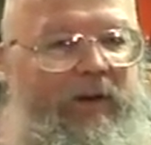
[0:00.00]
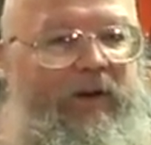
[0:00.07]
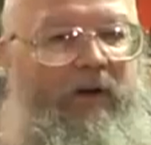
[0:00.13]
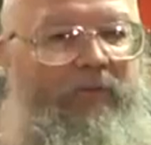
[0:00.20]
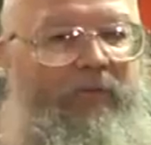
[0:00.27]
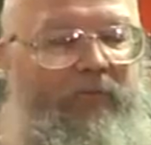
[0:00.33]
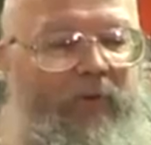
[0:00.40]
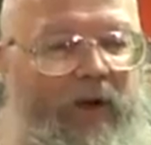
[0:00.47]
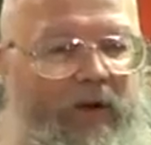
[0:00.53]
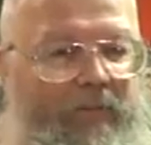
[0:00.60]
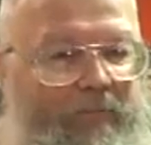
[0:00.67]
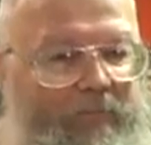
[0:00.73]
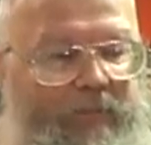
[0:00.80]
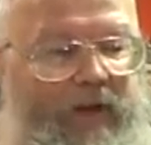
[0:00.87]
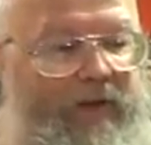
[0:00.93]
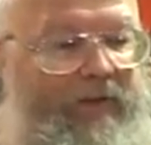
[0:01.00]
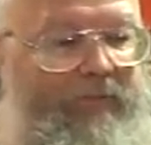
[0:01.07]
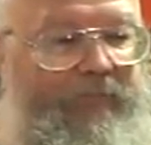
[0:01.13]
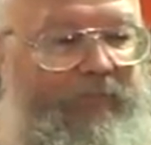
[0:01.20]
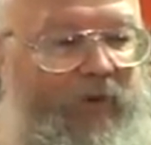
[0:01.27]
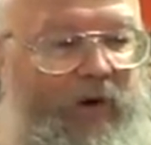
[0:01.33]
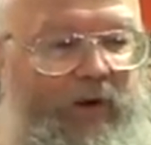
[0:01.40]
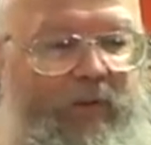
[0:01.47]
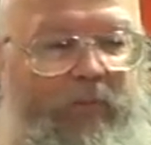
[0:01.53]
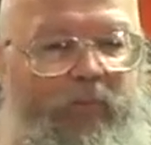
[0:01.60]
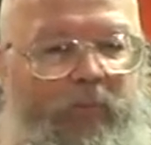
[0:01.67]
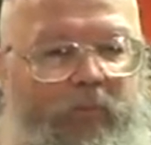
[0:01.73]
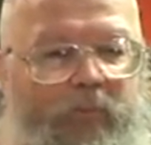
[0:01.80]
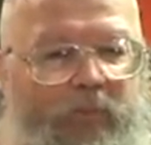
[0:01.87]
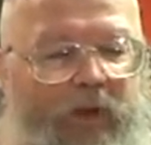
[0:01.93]
a, a, uh, a very
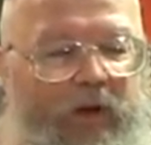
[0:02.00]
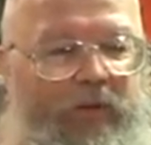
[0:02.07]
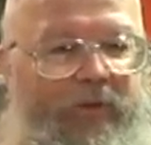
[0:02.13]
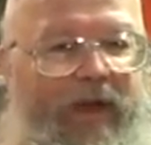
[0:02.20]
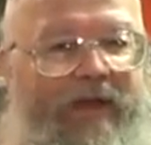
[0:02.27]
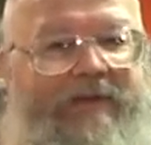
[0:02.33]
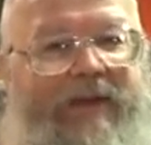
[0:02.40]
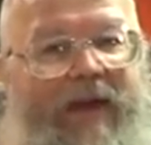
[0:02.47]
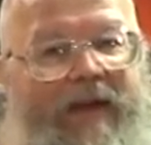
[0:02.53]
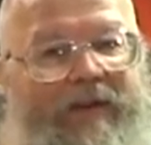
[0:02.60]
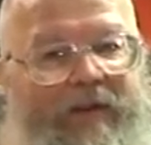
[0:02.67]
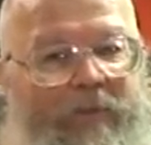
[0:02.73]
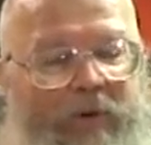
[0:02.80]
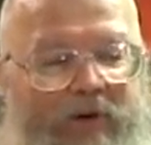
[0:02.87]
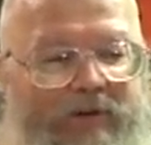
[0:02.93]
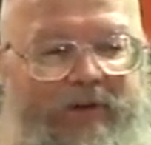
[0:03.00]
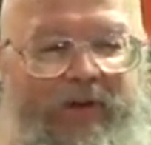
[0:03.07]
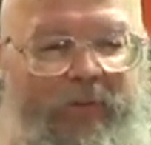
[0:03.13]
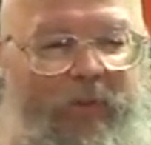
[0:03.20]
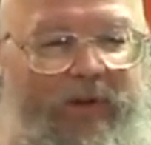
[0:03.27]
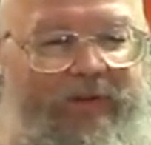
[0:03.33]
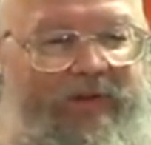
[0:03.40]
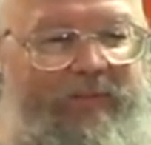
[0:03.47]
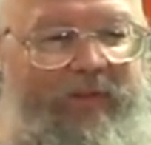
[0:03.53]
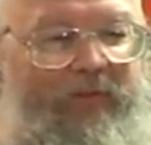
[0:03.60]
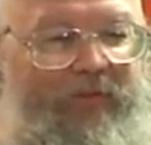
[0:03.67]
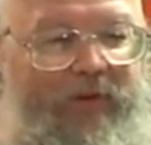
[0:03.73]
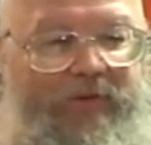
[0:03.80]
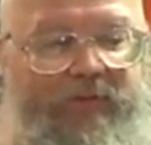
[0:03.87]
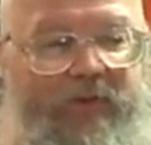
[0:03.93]
you know, nice acting person wants to be
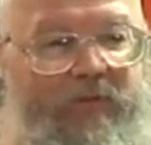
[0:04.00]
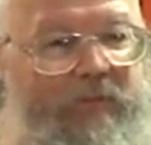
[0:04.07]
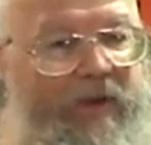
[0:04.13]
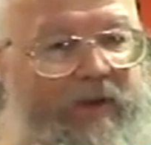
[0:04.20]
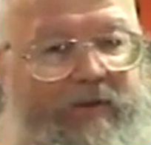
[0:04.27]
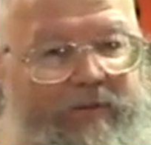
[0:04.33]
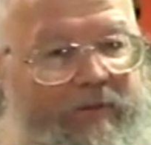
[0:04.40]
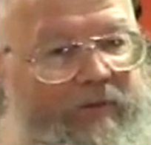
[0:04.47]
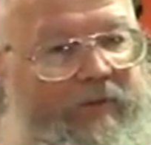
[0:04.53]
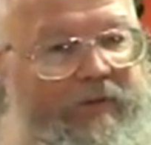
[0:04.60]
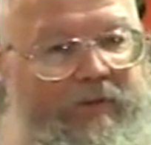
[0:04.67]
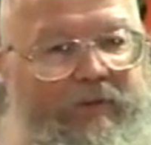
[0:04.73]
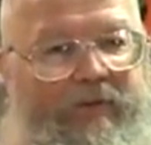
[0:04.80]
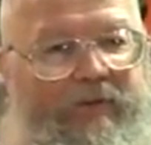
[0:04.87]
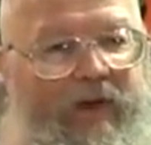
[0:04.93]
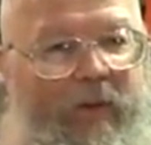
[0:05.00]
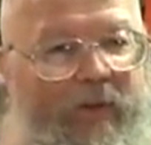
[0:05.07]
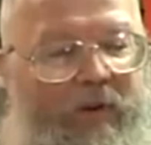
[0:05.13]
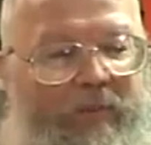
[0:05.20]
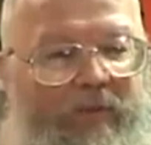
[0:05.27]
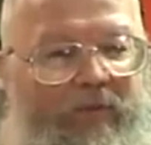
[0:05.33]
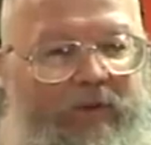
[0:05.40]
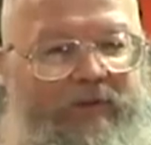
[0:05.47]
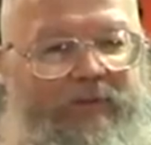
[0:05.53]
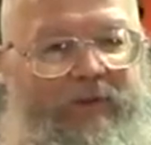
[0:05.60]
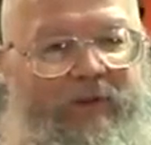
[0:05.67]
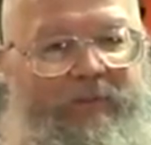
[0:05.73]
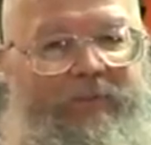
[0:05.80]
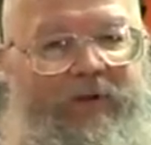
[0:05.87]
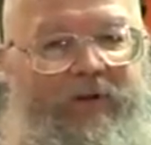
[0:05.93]
friends with me, I want to be friends with
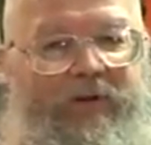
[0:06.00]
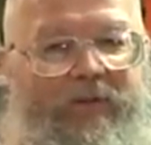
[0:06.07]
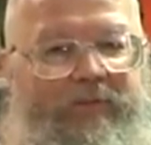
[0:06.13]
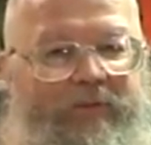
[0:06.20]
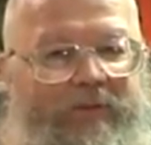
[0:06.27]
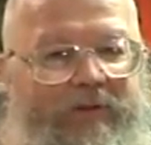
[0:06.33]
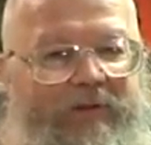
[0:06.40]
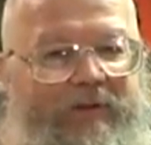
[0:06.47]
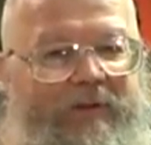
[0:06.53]
them too. It's just,